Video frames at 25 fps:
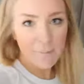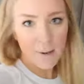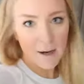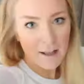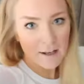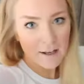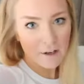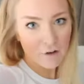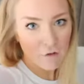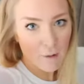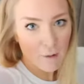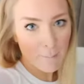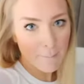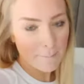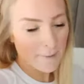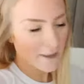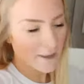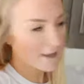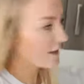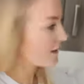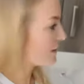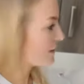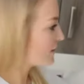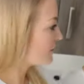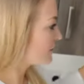a bit like
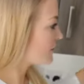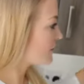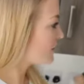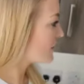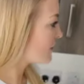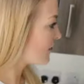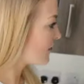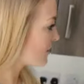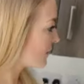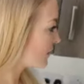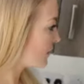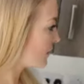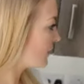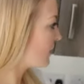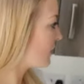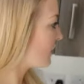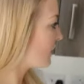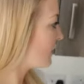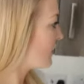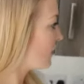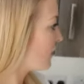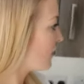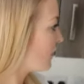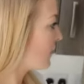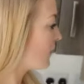crumpets,
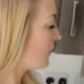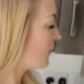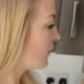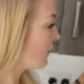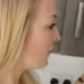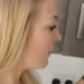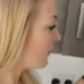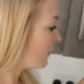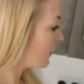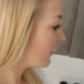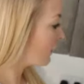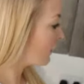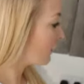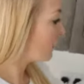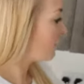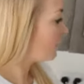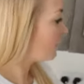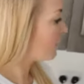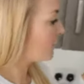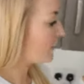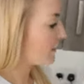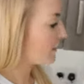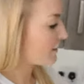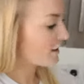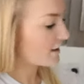
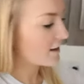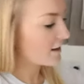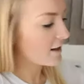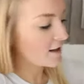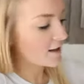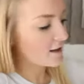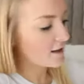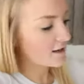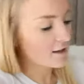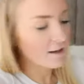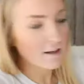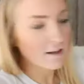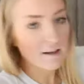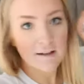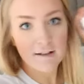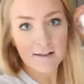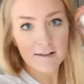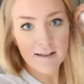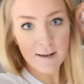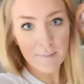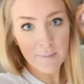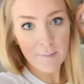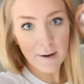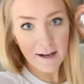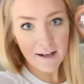but they're like,
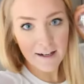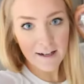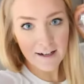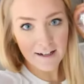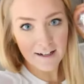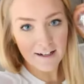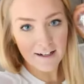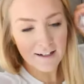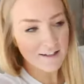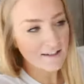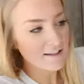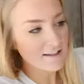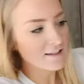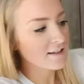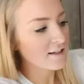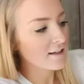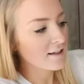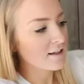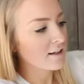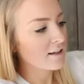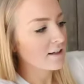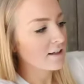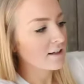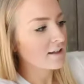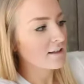see, pikelets.
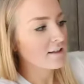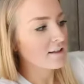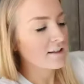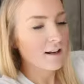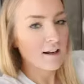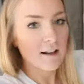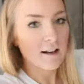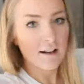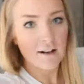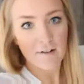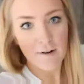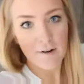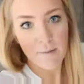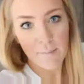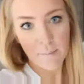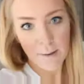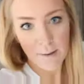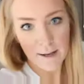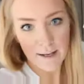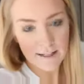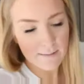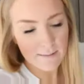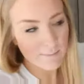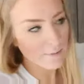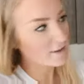They're like
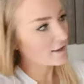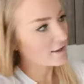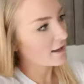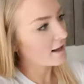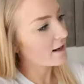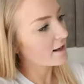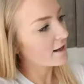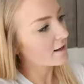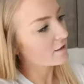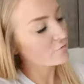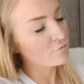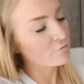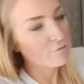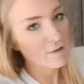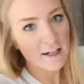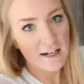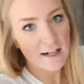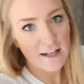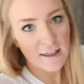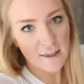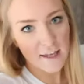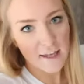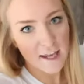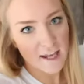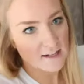crumpets, but they're like really
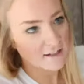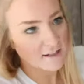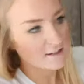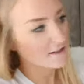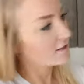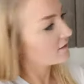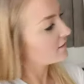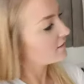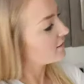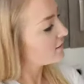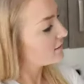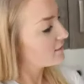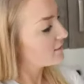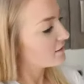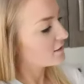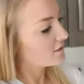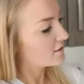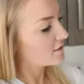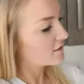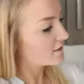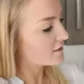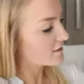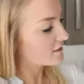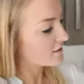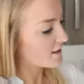thin.
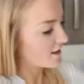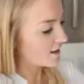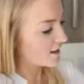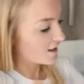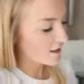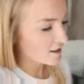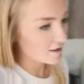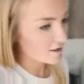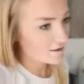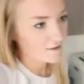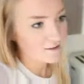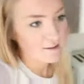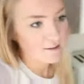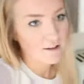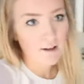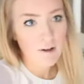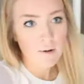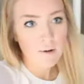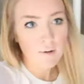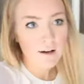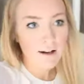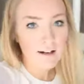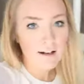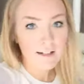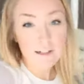So
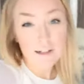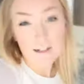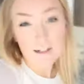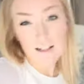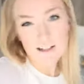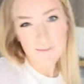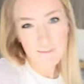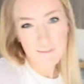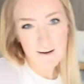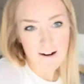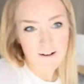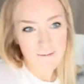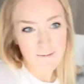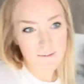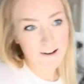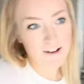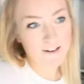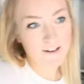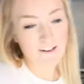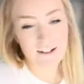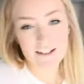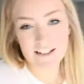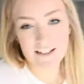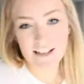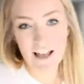I like to experiment
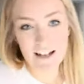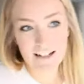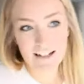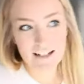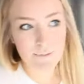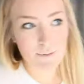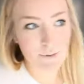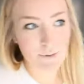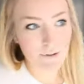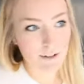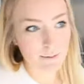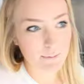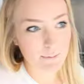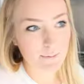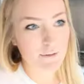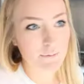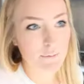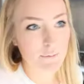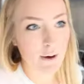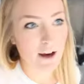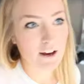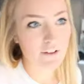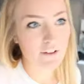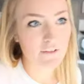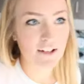on a Saturday morning with
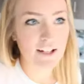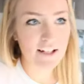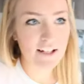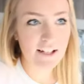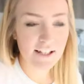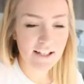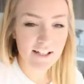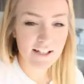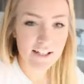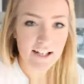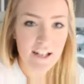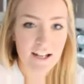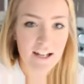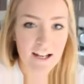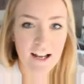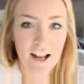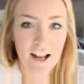breakfast.